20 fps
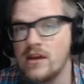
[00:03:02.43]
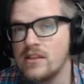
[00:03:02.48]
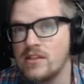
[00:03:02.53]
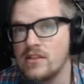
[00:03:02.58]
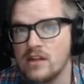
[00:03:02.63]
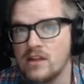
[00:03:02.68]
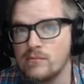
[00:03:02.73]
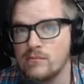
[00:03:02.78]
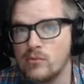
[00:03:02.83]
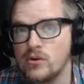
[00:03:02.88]

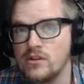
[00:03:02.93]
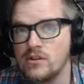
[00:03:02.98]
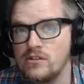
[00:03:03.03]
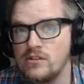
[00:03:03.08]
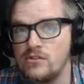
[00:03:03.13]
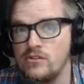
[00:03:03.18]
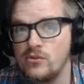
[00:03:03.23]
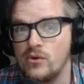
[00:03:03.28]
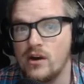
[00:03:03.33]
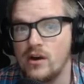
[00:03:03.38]
that point
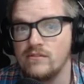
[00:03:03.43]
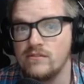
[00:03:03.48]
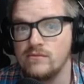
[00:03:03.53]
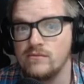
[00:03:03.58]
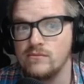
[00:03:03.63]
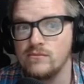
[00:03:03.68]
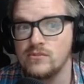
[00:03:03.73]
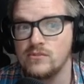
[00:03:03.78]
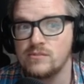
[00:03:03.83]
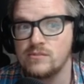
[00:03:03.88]
you have
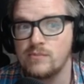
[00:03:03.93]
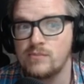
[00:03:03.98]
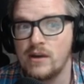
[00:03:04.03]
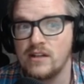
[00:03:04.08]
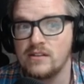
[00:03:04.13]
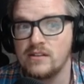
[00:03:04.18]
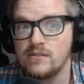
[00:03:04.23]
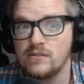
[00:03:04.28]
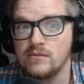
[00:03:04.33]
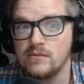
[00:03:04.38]

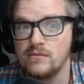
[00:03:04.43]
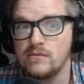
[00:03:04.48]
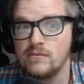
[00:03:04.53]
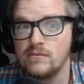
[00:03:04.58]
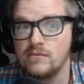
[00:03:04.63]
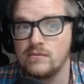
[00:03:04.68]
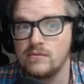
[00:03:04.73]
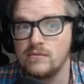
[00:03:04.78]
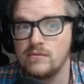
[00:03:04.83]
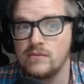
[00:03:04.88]
spent
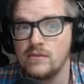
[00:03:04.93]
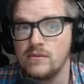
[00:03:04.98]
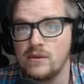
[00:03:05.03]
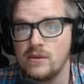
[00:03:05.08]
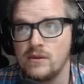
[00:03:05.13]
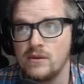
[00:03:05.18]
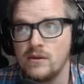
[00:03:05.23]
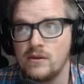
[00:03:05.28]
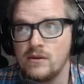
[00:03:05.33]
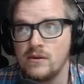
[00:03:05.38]

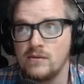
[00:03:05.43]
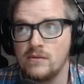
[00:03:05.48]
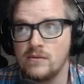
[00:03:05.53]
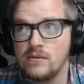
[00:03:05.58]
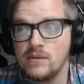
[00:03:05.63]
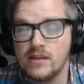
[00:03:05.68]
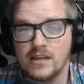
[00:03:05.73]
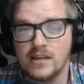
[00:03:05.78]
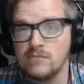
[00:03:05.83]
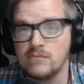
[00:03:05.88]

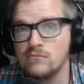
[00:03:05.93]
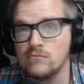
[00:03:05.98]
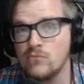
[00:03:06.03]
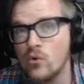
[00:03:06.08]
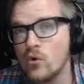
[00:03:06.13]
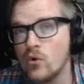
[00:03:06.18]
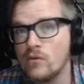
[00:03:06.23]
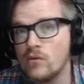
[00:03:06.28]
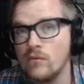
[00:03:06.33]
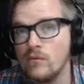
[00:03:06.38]
like
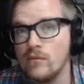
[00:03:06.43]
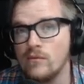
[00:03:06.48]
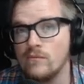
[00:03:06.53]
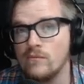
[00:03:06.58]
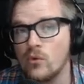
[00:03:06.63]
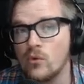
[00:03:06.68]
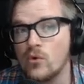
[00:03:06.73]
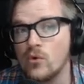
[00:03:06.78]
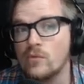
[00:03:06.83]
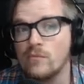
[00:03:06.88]
more
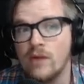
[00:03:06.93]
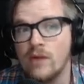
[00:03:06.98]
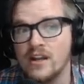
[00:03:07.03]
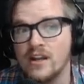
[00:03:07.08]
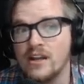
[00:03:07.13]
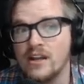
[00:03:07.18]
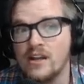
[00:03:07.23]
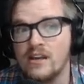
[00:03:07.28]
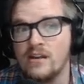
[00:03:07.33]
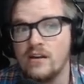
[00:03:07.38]
more
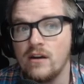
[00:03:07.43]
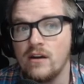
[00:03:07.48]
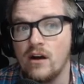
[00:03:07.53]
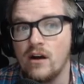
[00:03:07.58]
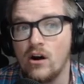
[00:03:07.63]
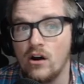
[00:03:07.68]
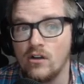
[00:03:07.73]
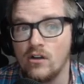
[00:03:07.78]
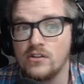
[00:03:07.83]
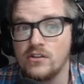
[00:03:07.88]
money
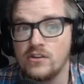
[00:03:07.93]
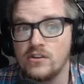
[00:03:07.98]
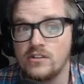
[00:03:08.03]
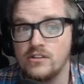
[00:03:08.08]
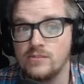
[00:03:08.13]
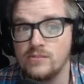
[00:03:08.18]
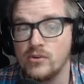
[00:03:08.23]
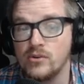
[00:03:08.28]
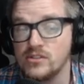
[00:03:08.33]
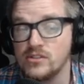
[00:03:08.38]
on the
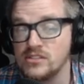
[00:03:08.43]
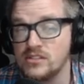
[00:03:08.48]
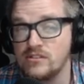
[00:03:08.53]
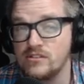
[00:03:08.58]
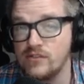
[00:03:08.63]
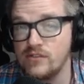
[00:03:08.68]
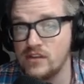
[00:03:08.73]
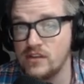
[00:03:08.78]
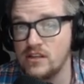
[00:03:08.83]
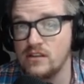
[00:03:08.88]
deposit
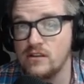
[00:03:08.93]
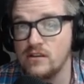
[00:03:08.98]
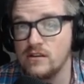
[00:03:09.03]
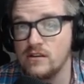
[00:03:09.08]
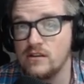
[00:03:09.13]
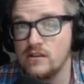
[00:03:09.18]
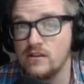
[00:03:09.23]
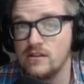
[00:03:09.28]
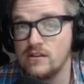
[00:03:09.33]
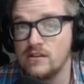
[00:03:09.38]
fee
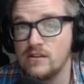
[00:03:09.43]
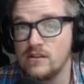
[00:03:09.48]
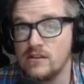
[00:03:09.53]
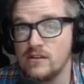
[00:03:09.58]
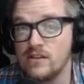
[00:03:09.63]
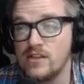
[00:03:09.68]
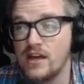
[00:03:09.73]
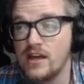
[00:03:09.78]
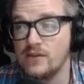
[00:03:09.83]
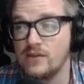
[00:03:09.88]

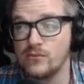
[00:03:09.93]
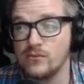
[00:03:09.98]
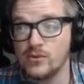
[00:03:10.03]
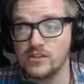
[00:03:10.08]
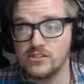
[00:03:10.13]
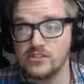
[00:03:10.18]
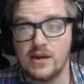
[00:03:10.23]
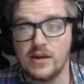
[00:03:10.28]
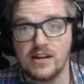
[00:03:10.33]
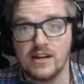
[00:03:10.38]
than
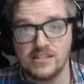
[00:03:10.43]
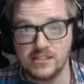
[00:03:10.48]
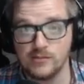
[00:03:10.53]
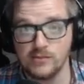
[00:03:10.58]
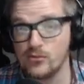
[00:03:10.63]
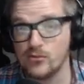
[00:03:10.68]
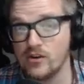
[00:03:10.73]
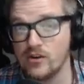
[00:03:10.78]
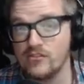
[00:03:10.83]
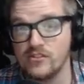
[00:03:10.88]
what you actually
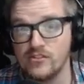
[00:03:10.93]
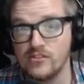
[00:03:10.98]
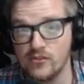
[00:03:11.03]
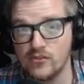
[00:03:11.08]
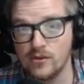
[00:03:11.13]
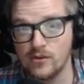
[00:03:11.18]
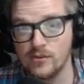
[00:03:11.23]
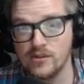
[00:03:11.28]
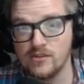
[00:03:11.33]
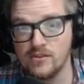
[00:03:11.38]
profit
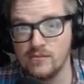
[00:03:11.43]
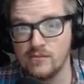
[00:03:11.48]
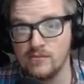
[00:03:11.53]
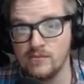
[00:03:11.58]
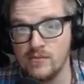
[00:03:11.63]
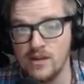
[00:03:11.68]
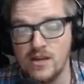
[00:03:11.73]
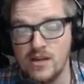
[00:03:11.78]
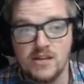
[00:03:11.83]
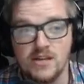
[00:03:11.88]
from it
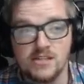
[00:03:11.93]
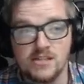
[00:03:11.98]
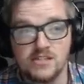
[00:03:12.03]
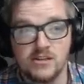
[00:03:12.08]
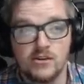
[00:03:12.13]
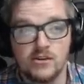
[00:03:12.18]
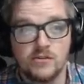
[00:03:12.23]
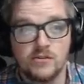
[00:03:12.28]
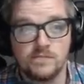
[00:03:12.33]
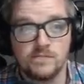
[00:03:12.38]

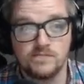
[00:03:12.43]
so